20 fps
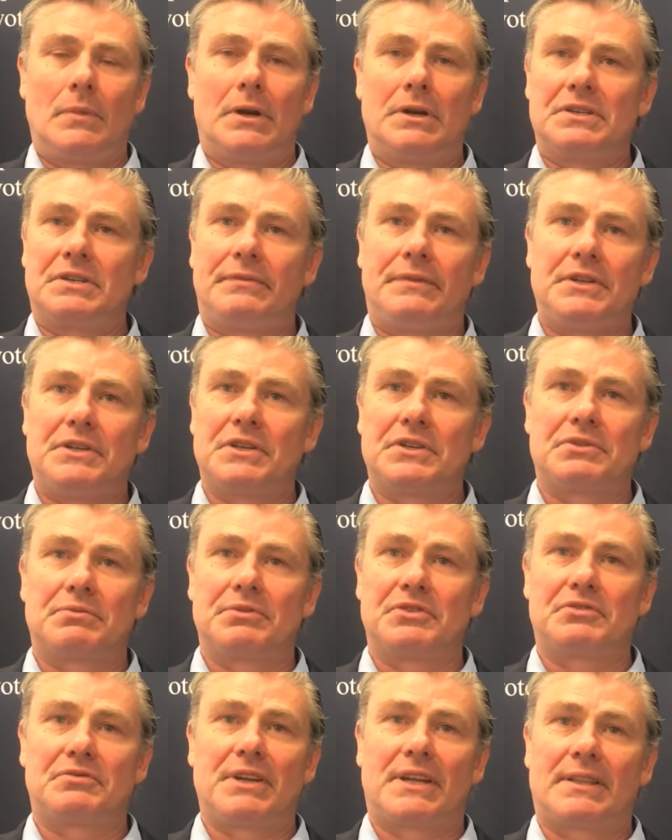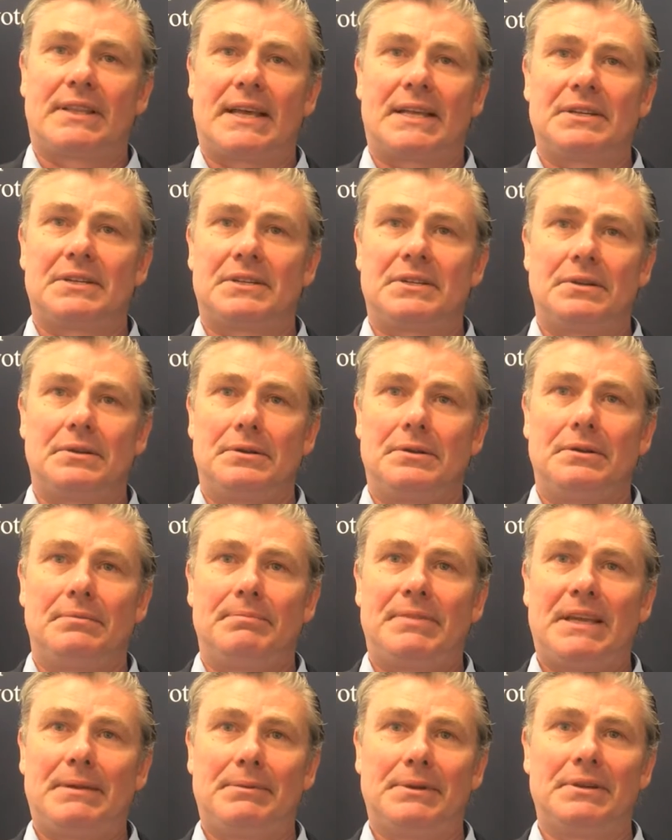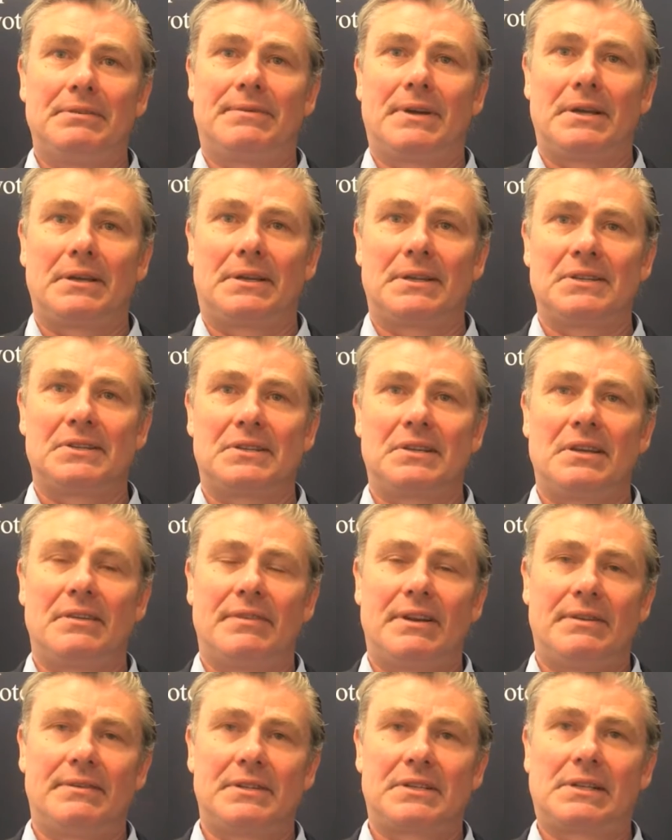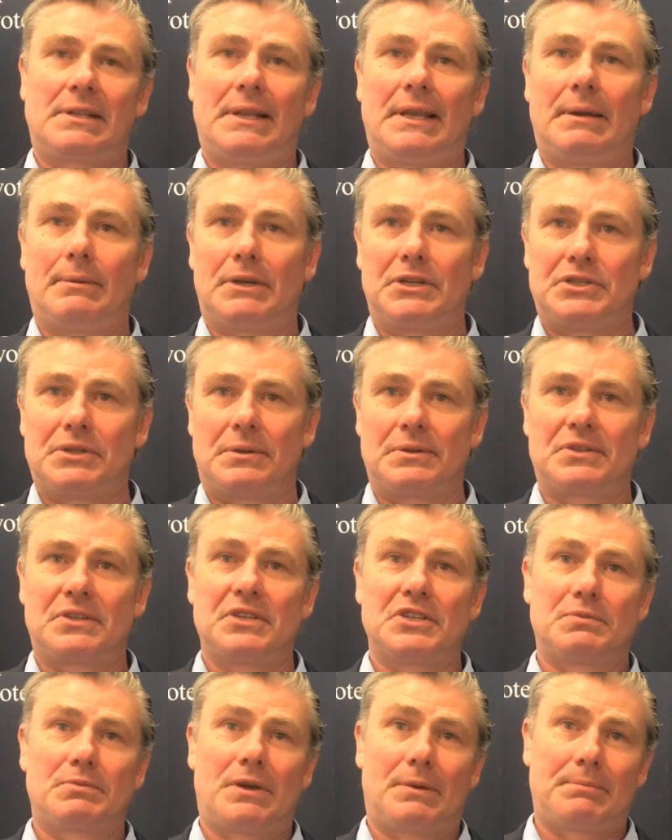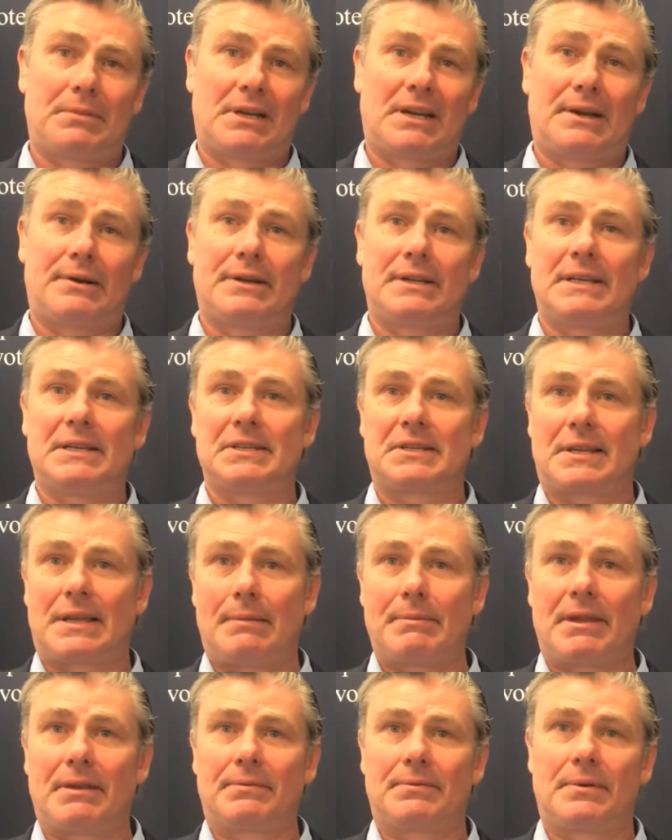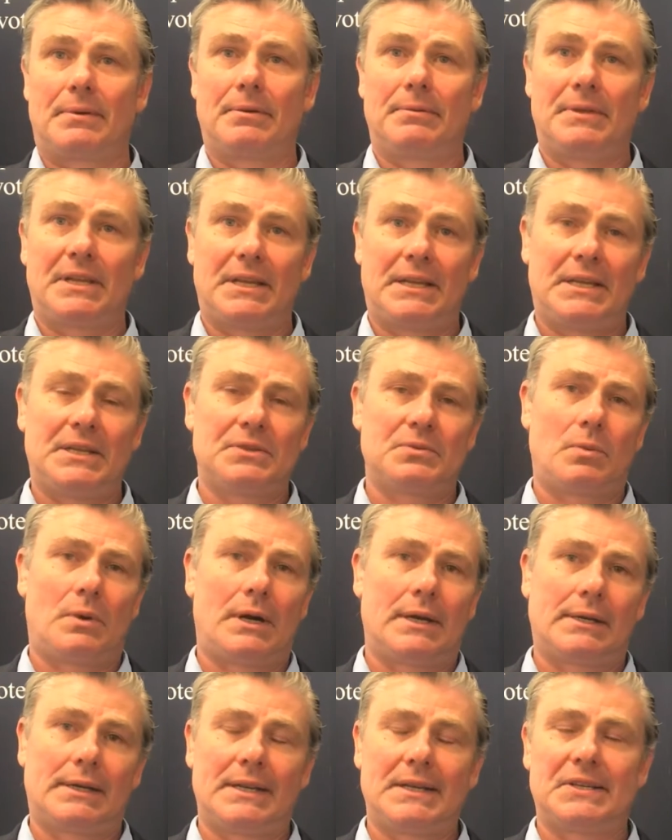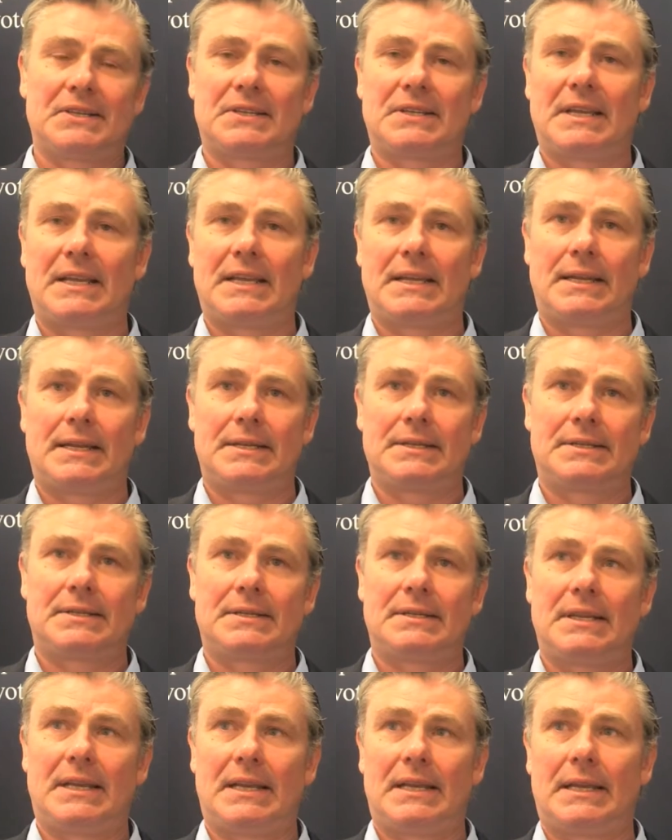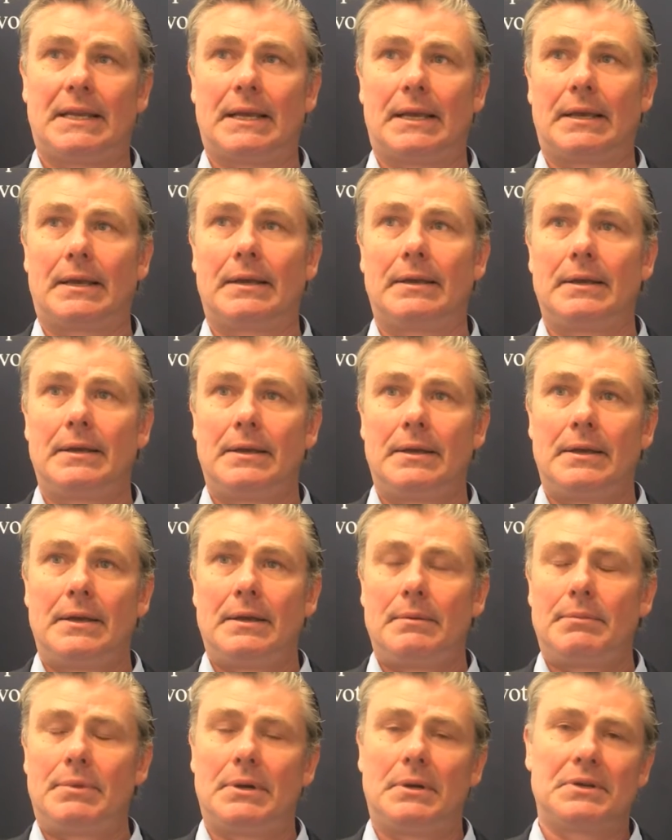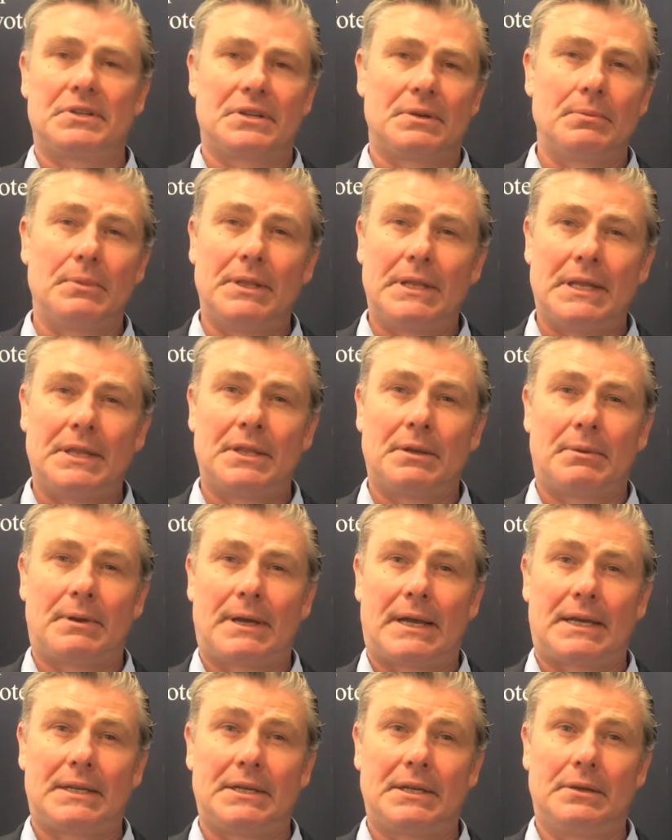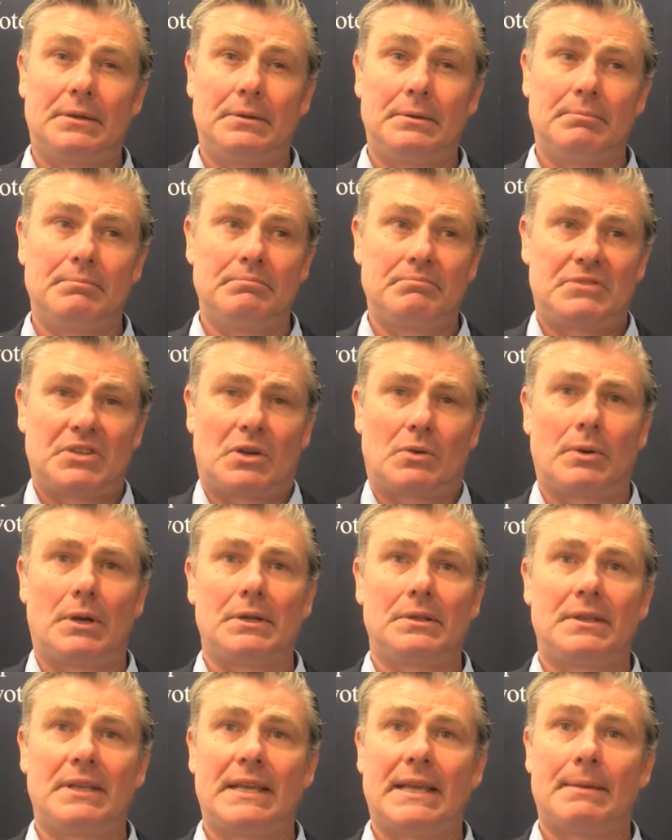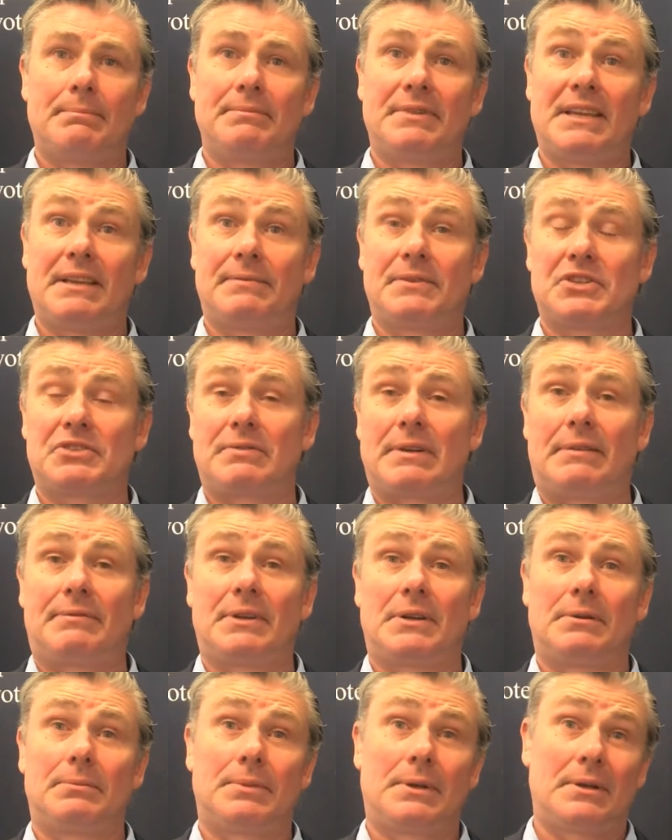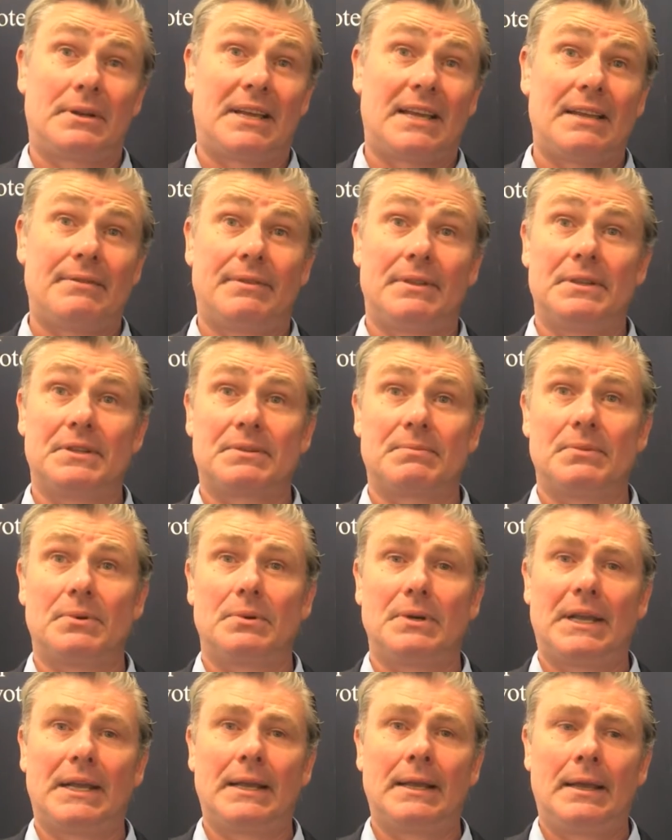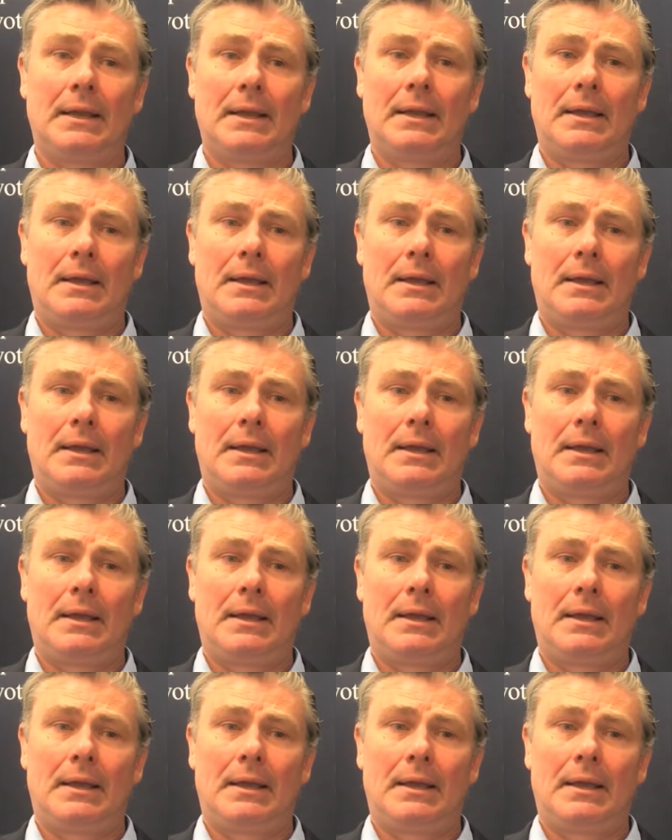Whereas if you just restrict that to people who vote Conservative, it's clear where Johnson's popularity is coming from. I mean, he's widely seen as the person within the party who, to quote the MP for Stratford-upon-Avon this morning,